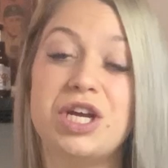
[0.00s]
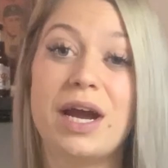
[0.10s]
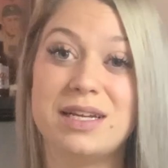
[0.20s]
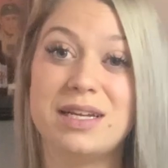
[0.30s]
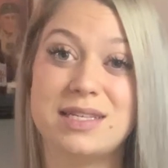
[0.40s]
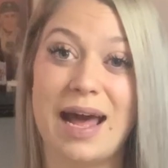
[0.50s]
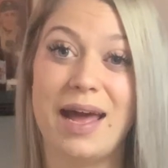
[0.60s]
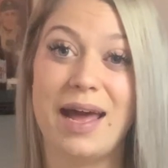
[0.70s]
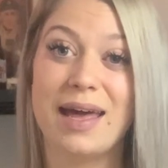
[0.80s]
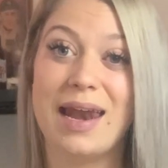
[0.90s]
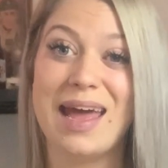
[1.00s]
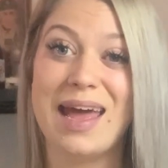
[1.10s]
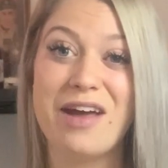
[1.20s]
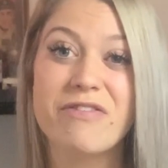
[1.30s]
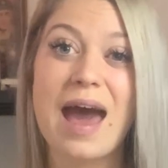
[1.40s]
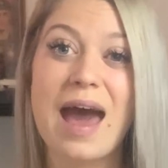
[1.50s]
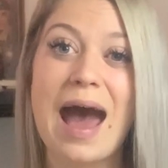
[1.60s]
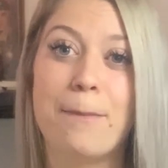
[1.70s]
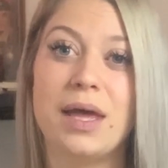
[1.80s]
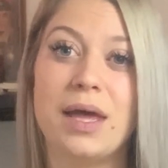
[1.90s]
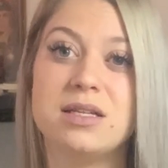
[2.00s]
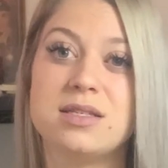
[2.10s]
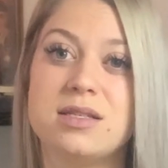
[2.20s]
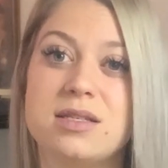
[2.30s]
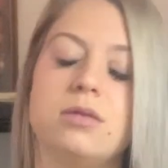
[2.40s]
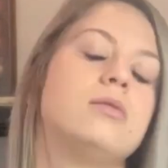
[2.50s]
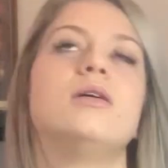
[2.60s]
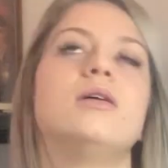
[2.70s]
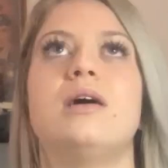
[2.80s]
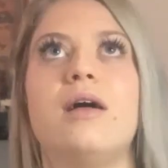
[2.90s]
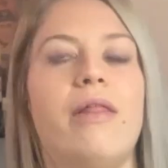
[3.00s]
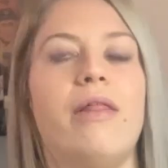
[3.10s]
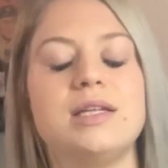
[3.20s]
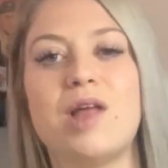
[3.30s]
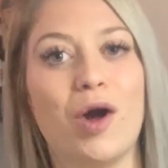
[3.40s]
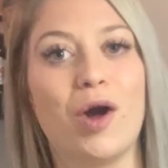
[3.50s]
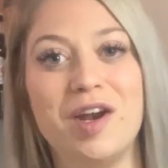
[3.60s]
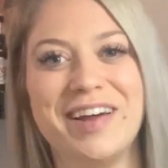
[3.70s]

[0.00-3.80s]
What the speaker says: your intake, and if that happens, that's not good.